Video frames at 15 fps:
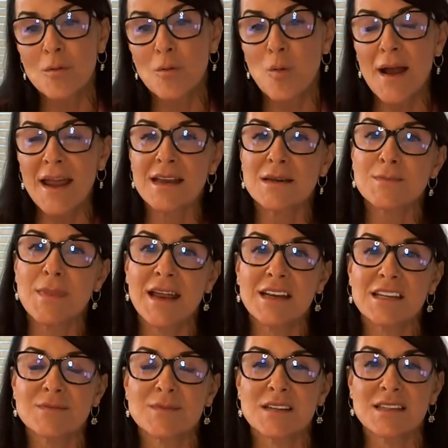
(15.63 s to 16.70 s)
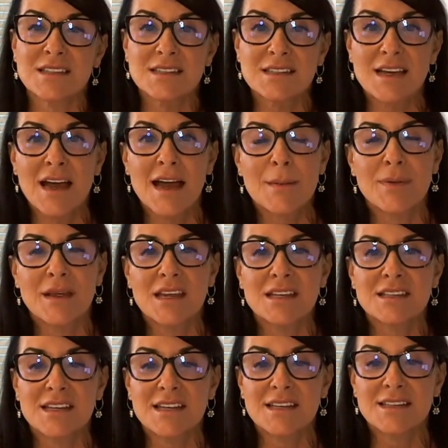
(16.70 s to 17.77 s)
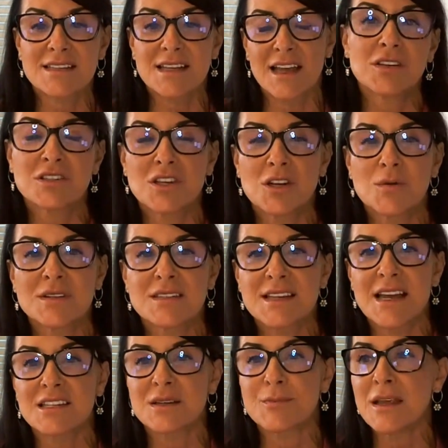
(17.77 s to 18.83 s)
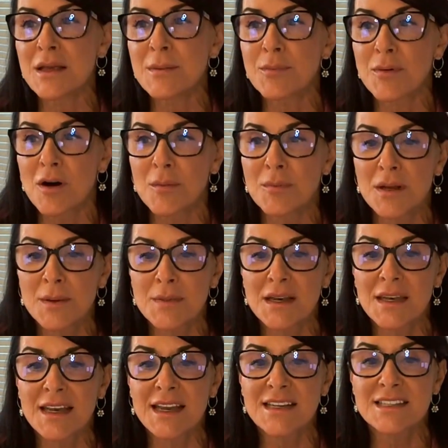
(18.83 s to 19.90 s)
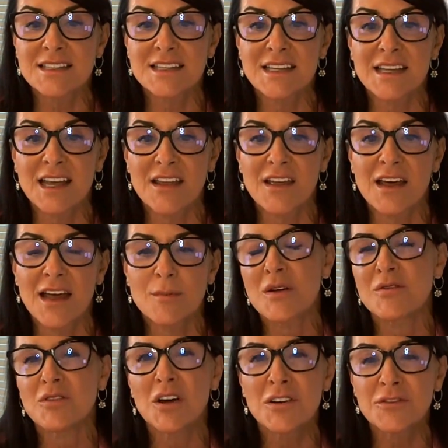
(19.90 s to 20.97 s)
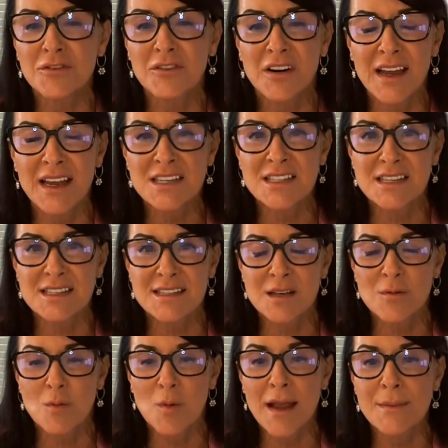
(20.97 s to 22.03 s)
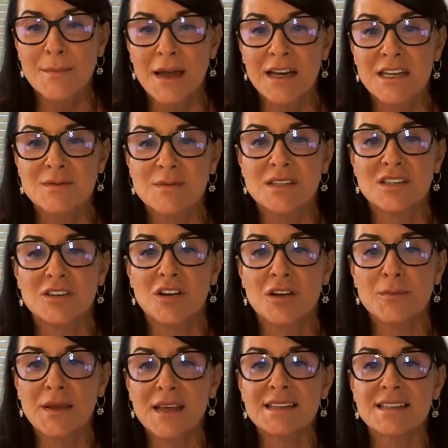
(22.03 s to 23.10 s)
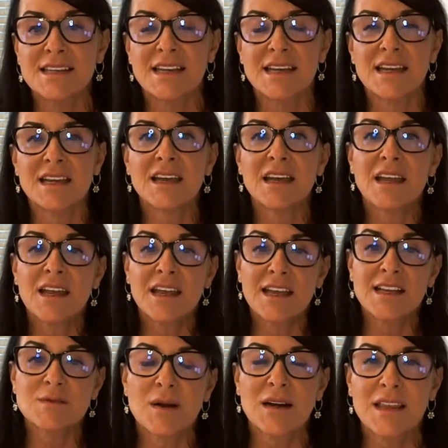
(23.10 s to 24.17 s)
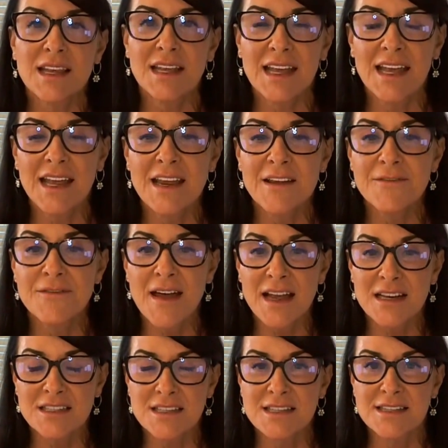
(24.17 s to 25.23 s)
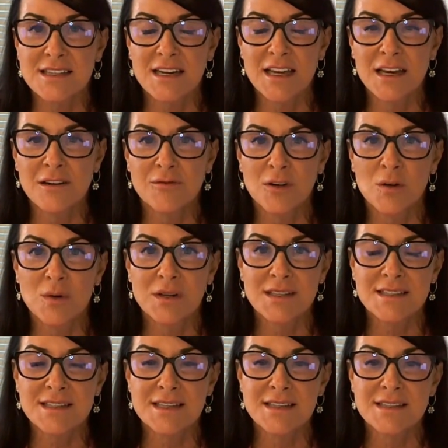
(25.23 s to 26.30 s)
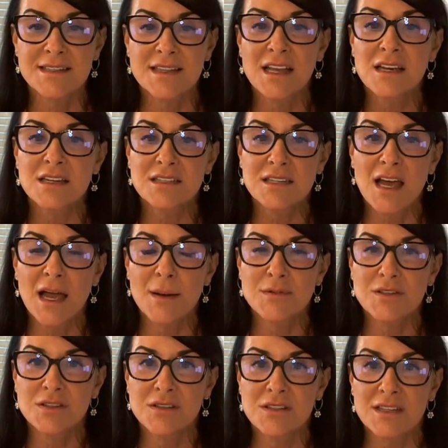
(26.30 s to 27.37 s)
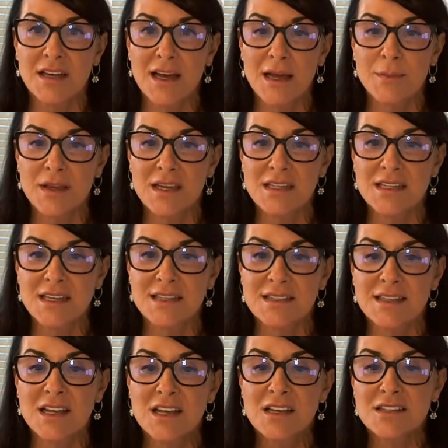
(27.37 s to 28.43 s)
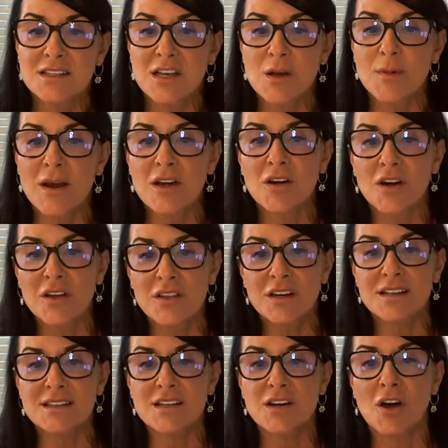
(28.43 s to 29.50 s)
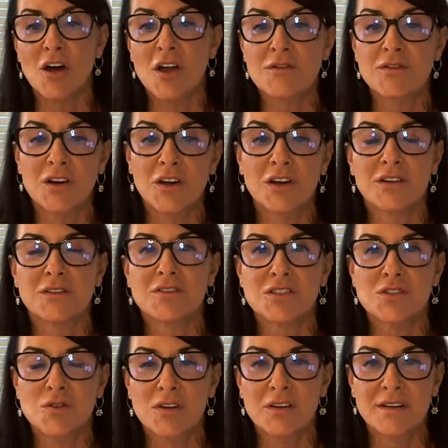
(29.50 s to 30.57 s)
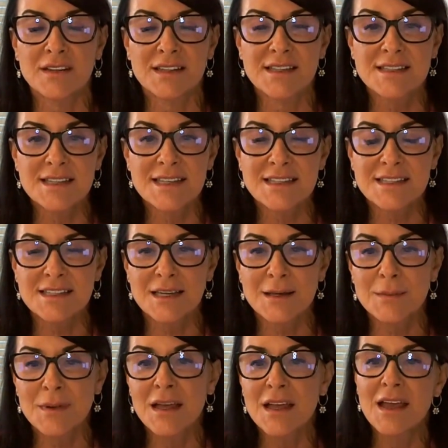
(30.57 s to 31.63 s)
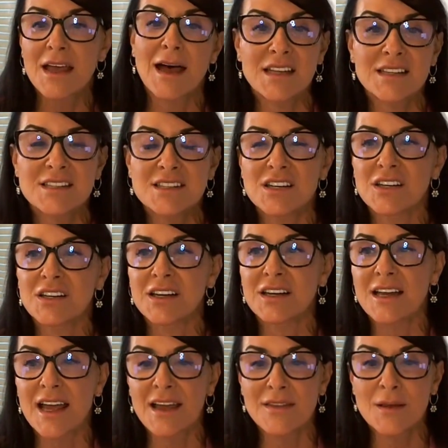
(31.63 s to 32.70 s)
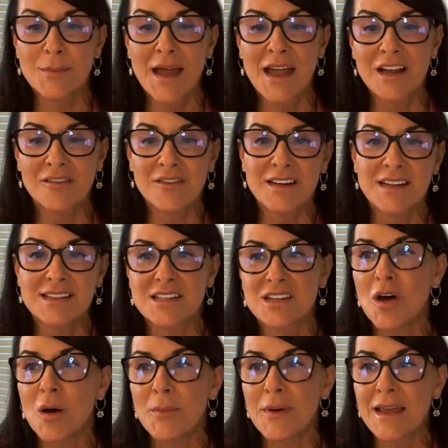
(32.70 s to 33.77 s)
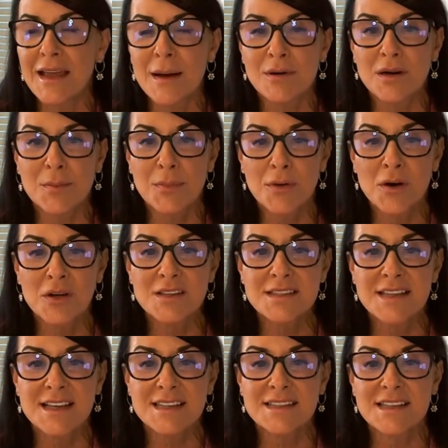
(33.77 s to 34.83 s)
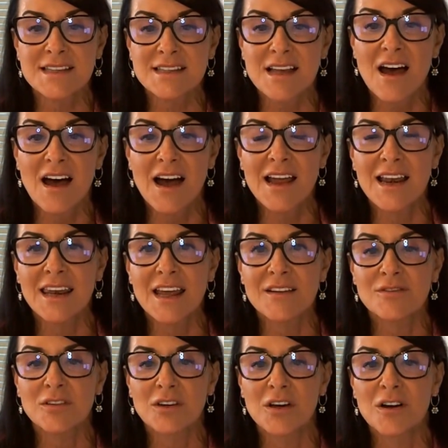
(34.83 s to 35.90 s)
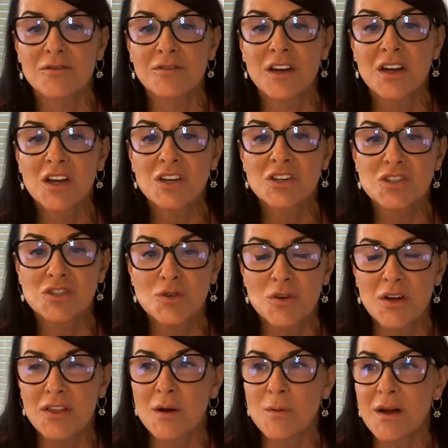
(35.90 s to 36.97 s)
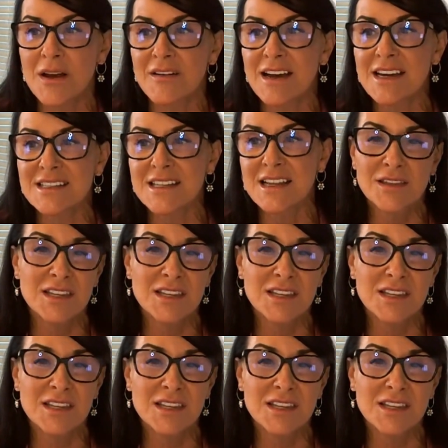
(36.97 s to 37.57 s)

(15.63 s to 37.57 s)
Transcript: Weight management, diabetes, the two are such a big problem linked together. We've known for ages that weight management and obesity is one of the key factors that influences type 2 diabetes. So we know that it's an overload of sugar in the system, insulin and the pancreas not being able to process this high level of sugar that we're eating.